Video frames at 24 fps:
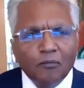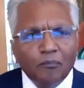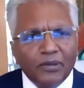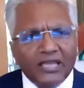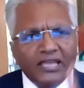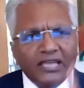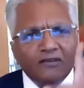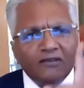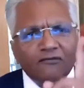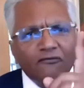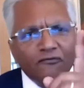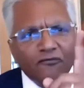
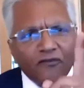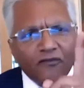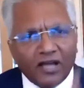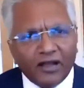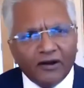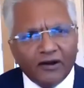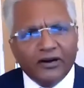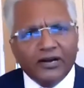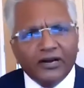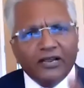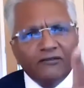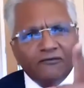be
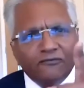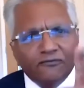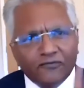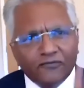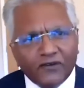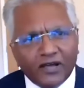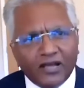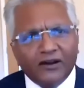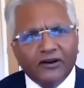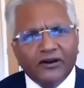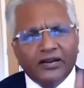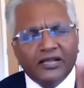very,
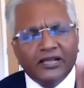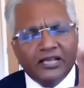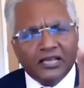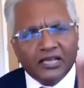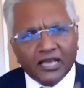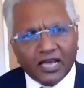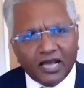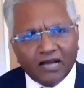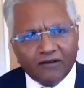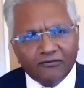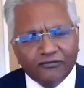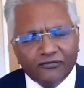very
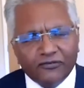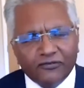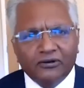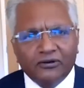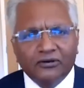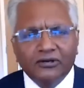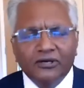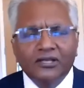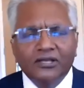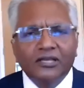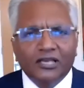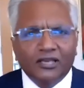
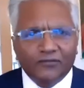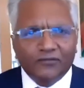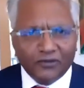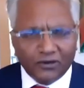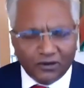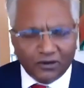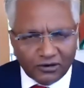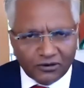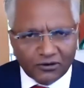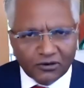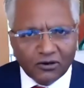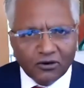careful if you're
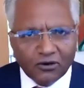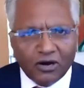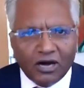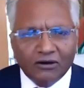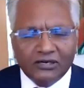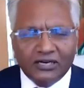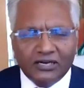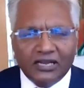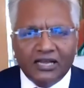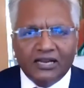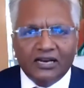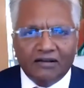going to go
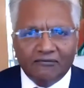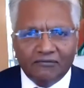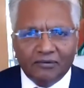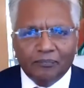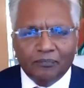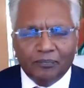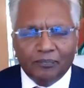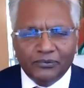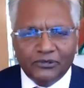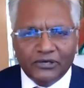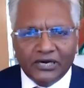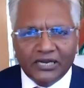out and have a
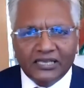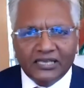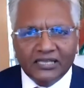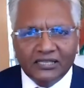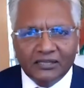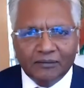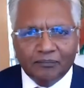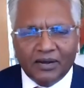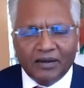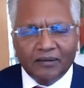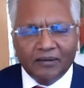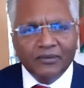drink in
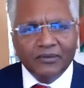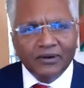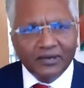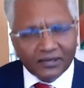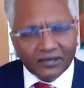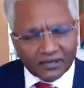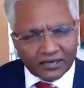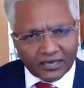the pub.